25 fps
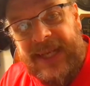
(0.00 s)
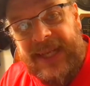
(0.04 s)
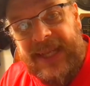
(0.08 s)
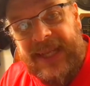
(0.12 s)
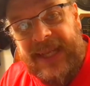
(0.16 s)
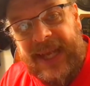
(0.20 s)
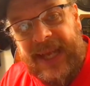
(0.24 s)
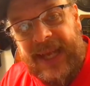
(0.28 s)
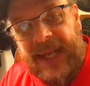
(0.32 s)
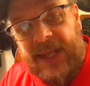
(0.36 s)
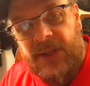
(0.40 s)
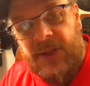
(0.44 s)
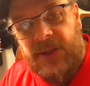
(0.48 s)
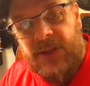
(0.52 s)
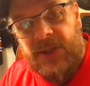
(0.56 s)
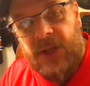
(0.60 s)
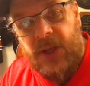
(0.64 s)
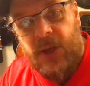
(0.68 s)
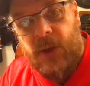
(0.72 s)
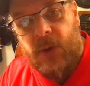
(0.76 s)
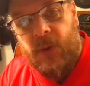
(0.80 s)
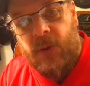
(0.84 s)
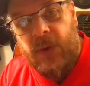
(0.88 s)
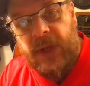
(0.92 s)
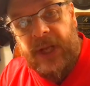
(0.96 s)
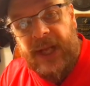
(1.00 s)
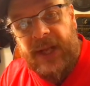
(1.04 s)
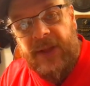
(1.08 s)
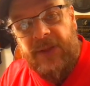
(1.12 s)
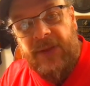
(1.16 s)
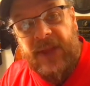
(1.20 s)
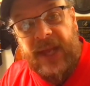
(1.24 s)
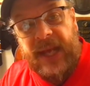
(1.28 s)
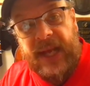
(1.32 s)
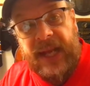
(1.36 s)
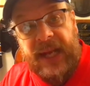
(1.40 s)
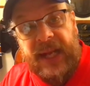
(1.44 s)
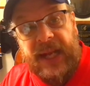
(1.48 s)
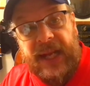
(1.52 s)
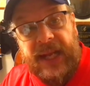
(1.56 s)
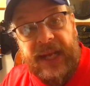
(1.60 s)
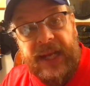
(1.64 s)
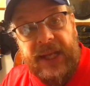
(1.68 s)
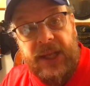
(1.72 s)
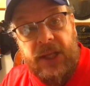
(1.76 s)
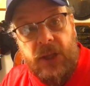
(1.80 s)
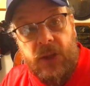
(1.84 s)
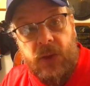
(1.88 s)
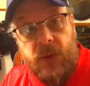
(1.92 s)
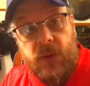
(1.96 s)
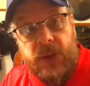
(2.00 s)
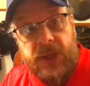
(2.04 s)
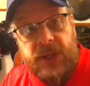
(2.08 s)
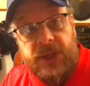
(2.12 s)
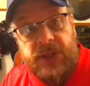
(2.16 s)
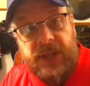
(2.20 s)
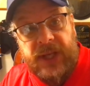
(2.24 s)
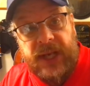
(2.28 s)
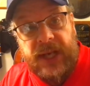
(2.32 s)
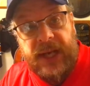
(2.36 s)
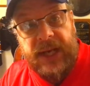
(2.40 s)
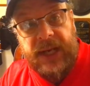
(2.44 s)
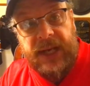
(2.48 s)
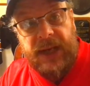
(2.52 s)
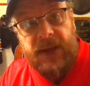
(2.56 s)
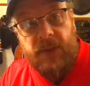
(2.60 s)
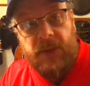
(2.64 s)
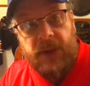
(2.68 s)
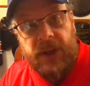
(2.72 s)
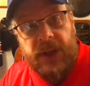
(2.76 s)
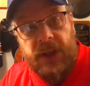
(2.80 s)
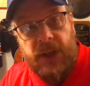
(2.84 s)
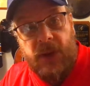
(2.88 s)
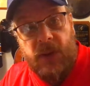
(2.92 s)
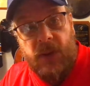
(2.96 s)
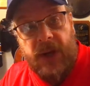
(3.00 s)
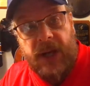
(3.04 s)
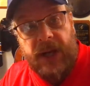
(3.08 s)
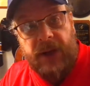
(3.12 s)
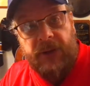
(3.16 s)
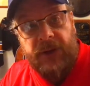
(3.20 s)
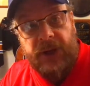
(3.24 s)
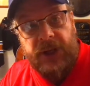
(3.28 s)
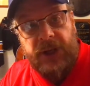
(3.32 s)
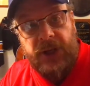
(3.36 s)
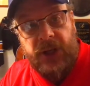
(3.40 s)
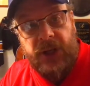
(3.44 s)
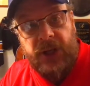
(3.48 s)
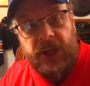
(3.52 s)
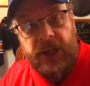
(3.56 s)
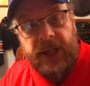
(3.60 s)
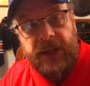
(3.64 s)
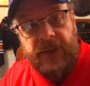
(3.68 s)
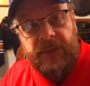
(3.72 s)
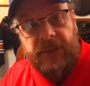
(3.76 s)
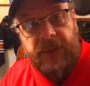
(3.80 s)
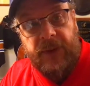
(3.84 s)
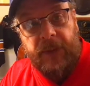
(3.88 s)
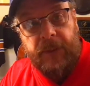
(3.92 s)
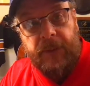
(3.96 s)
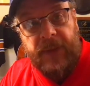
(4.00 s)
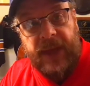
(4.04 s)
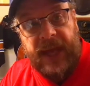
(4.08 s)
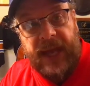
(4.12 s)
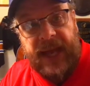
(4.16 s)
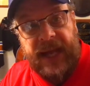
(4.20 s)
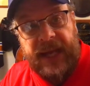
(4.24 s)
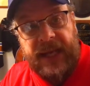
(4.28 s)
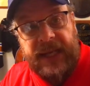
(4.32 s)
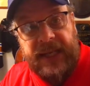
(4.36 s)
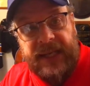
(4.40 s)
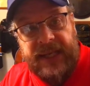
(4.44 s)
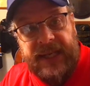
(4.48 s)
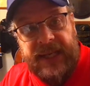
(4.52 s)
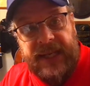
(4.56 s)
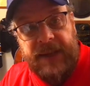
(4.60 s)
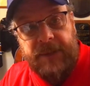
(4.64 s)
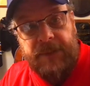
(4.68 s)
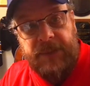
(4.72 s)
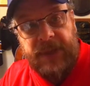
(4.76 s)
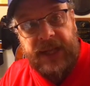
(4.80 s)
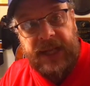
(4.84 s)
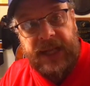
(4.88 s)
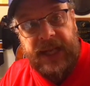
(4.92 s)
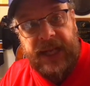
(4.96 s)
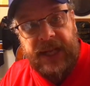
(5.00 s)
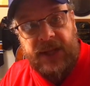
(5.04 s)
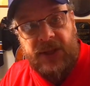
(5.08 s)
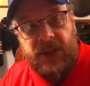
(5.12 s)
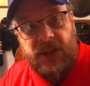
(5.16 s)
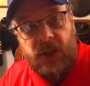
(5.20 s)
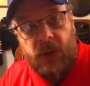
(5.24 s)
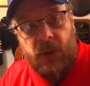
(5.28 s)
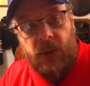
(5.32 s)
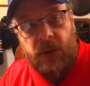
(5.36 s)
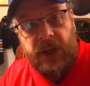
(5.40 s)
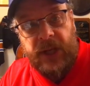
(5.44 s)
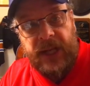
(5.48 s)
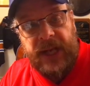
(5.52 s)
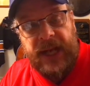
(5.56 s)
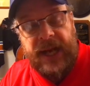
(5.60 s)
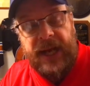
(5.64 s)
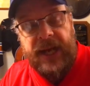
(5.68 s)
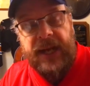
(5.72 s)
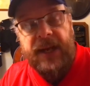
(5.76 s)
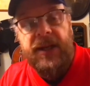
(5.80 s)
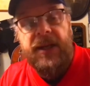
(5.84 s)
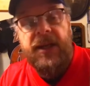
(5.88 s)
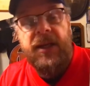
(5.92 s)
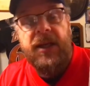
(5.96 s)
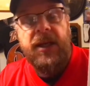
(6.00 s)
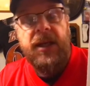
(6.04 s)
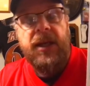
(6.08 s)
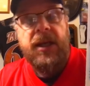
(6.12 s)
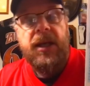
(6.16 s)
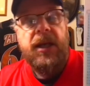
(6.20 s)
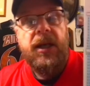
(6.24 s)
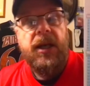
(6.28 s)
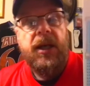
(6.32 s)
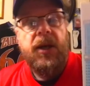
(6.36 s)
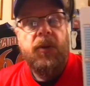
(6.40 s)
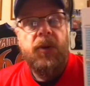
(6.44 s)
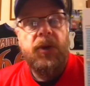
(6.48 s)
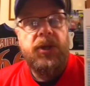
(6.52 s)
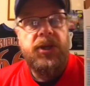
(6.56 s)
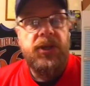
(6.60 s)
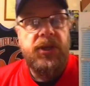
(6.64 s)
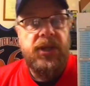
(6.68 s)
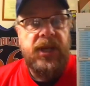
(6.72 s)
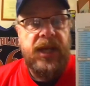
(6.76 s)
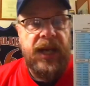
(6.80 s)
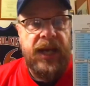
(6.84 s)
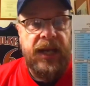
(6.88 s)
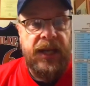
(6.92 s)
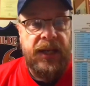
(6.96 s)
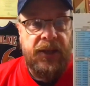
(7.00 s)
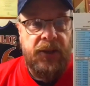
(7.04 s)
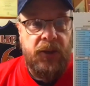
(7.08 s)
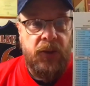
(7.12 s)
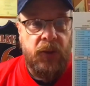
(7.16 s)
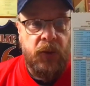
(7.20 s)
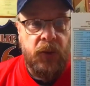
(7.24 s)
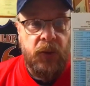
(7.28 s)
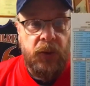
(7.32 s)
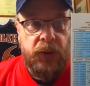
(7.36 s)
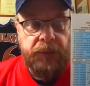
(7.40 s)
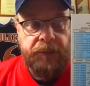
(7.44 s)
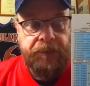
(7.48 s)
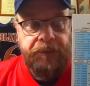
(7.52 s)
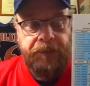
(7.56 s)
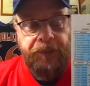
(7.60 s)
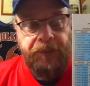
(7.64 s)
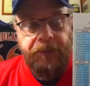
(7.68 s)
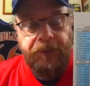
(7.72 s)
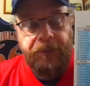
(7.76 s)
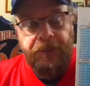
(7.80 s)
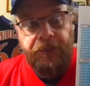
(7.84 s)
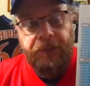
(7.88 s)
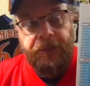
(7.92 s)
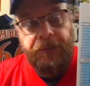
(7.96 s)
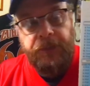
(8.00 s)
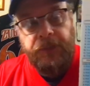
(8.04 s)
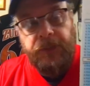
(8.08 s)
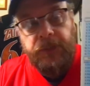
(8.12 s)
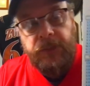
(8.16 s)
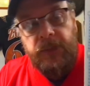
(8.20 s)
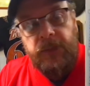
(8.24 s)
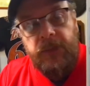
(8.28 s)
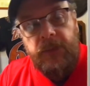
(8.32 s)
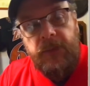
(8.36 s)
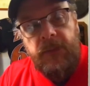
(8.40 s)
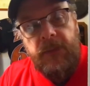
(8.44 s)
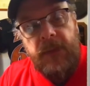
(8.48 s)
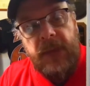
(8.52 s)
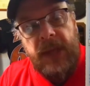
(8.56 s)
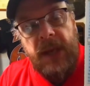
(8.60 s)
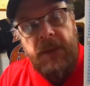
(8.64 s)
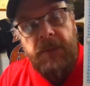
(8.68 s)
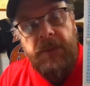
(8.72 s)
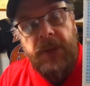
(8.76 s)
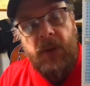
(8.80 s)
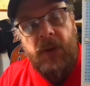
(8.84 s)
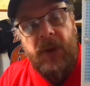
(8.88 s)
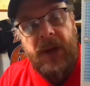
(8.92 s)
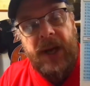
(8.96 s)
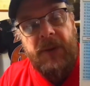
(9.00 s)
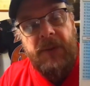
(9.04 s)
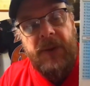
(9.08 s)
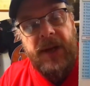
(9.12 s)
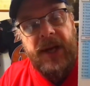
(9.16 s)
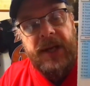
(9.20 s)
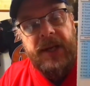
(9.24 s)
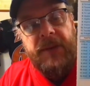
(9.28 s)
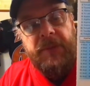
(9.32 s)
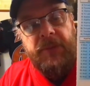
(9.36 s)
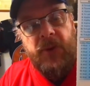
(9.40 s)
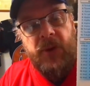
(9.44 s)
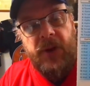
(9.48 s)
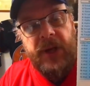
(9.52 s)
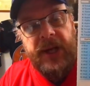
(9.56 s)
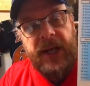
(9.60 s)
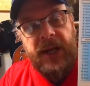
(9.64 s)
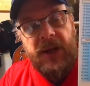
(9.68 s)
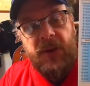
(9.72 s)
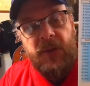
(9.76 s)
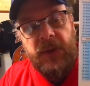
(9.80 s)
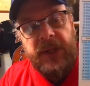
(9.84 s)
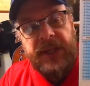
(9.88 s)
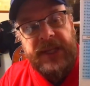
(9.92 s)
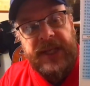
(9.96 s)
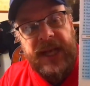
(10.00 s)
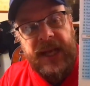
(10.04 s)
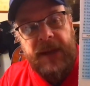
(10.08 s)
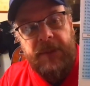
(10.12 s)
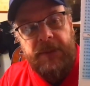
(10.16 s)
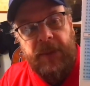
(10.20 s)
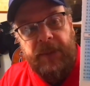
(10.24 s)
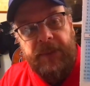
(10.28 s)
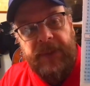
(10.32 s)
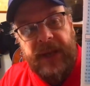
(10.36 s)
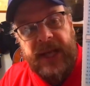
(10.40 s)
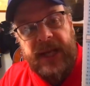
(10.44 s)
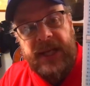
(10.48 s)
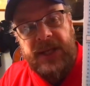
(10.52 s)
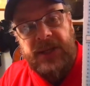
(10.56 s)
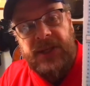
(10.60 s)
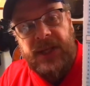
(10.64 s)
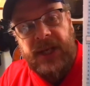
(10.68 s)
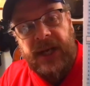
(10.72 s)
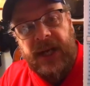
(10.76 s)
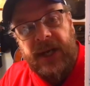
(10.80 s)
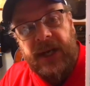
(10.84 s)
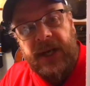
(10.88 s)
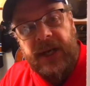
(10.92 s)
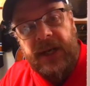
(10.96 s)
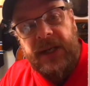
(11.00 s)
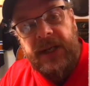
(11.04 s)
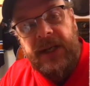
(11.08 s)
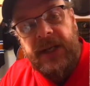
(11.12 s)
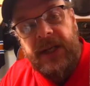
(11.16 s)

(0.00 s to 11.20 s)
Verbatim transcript: the end zone and then let you decide whether you want to return it from that deep in the end zone or not, which is kind of cool. But what I wanted to point out with Tampa Bay's card